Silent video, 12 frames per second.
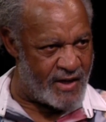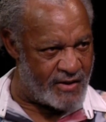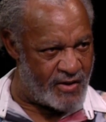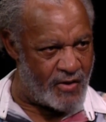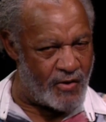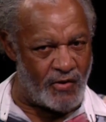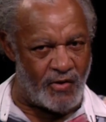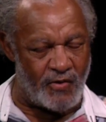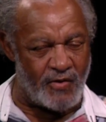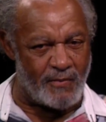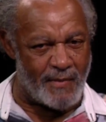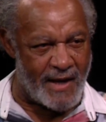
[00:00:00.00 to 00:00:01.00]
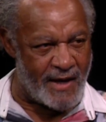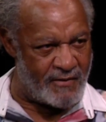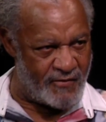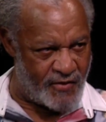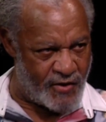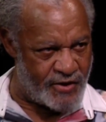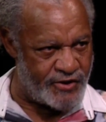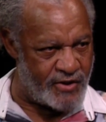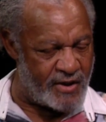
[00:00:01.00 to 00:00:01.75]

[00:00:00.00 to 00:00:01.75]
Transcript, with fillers: get to know you, the man, first,